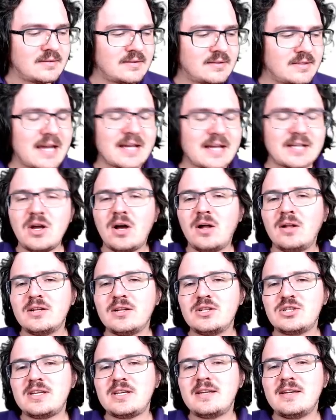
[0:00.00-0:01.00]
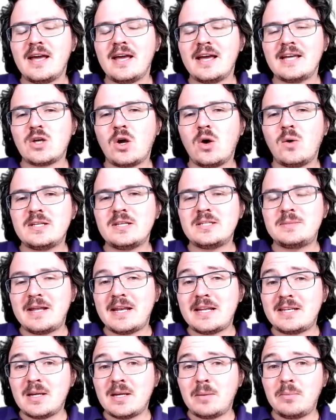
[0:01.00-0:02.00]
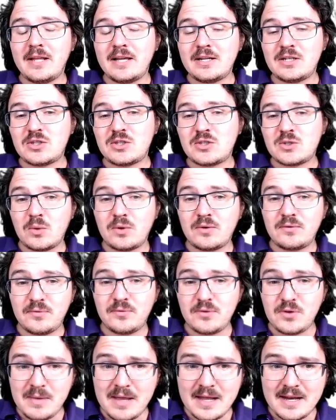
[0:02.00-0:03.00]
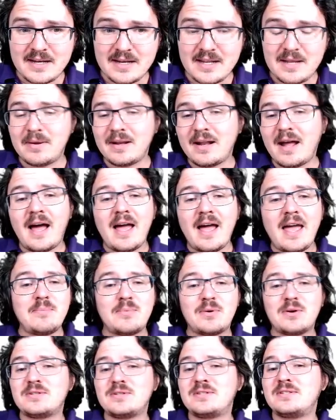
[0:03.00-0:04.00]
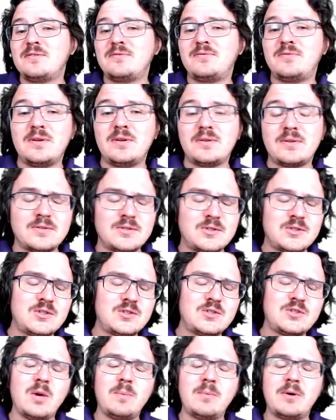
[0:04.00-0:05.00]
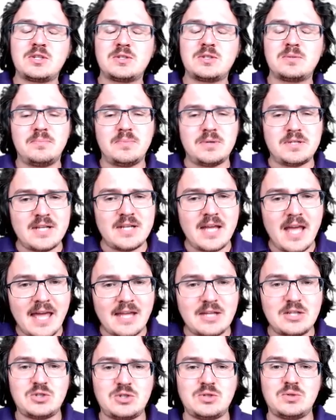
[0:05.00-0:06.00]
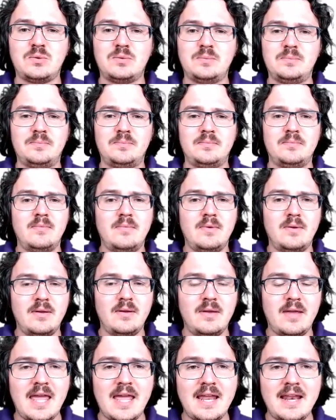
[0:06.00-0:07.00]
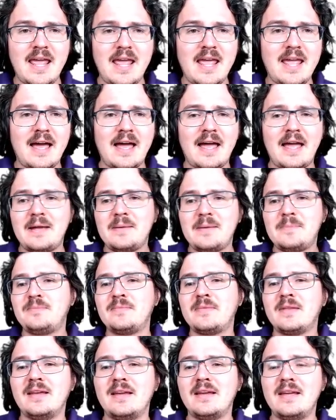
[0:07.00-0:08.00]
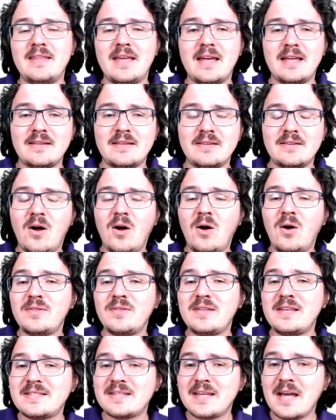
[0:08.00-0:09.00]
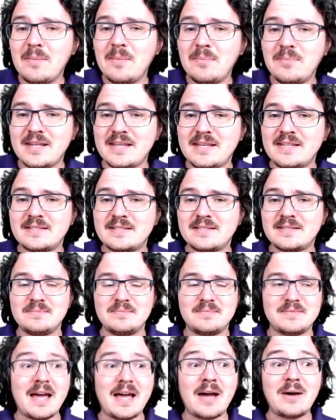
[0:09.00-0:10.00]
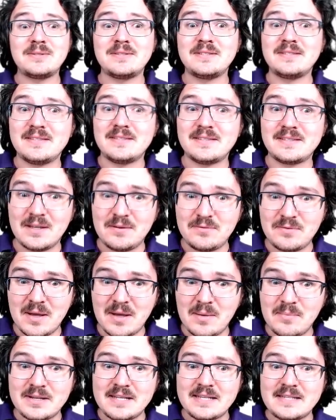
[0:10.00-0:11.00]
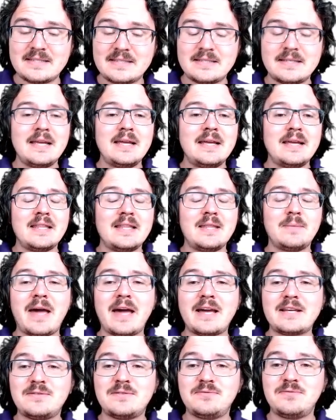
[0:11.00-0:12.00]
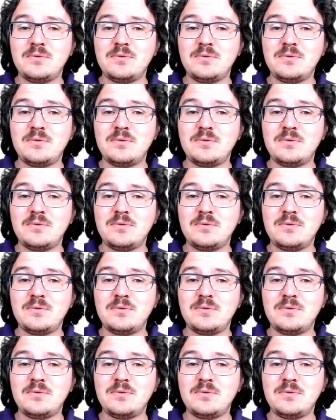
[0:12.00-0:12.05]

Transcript: Technology has always been a double-edged sword for humanity, but I personally feel there's so much potential in AI, in that all these companies, thousands of companies in the past